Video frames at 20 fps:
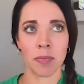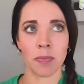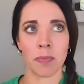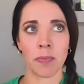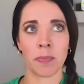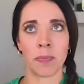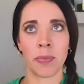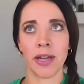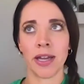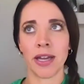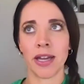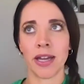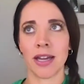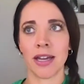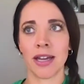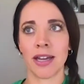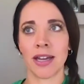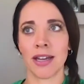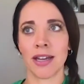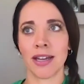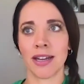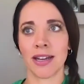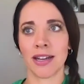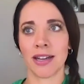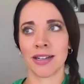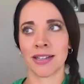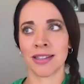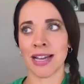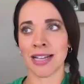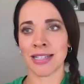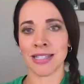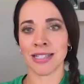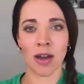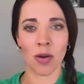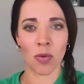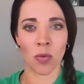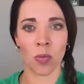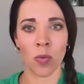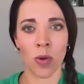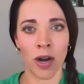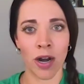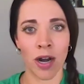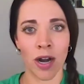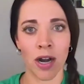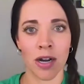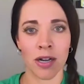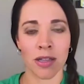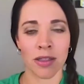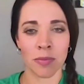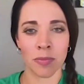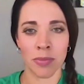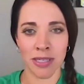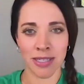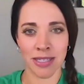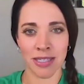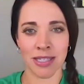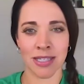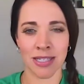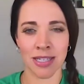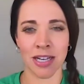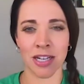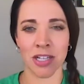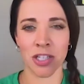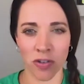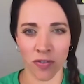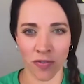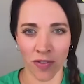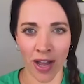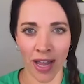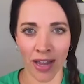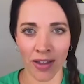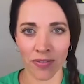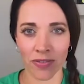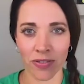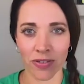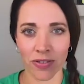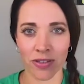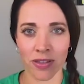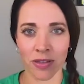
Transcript: but that's not where the business is going to survive.